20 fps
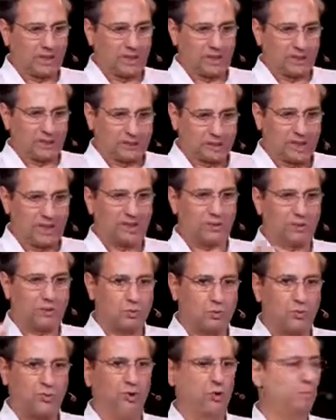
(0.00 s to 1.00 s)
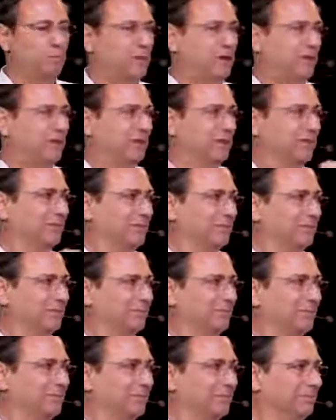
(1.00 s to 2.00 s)
Yes, we compiled,
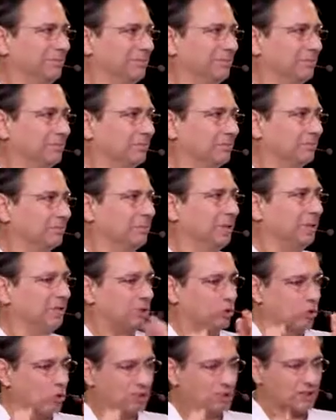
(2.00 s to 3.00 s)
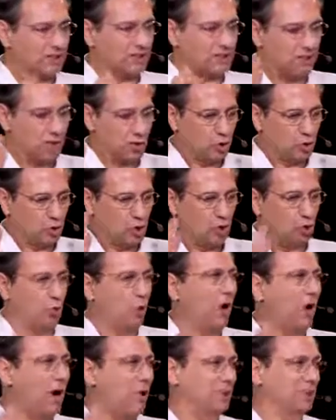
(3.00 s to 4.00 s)
but it took us 2
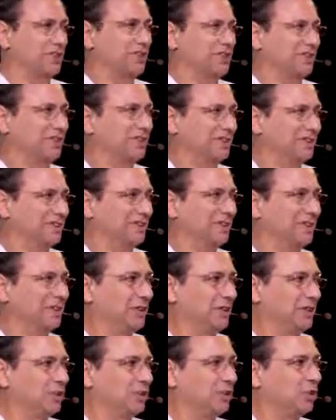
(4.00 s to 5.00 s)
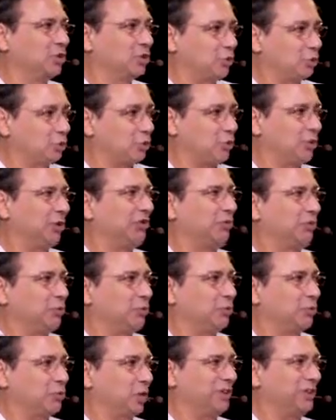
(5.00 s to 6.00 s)
hours to port the
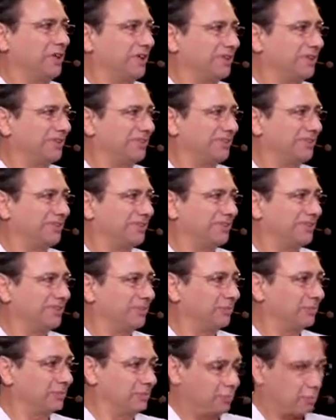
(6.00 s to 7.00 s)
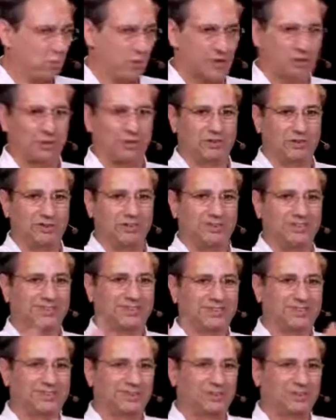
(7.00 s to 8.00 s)
product mm-hmm. from one
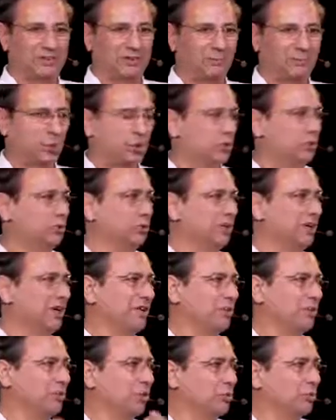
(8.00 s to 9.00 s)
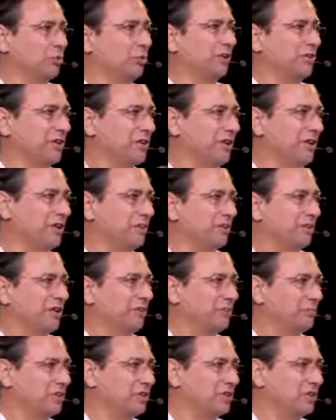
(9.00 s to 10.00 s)
board to another board with another
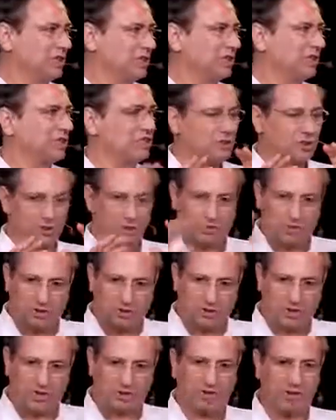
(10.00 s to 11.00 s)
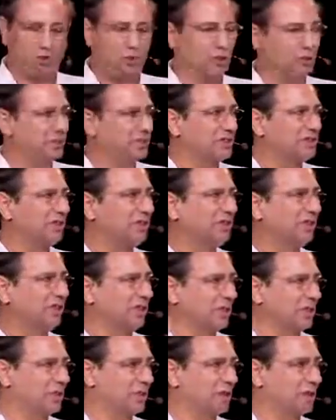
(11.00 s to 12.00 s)
FPGAs just because the tools
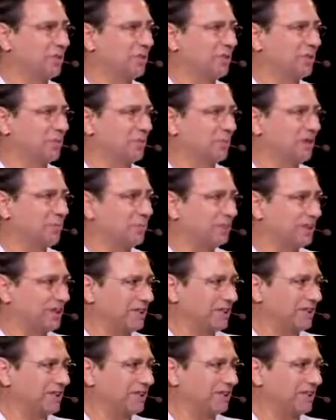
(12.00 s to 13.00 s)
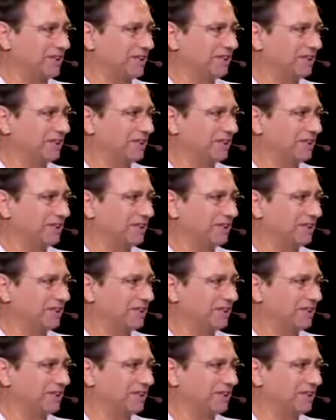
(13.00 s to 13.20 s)
environment enabled us that.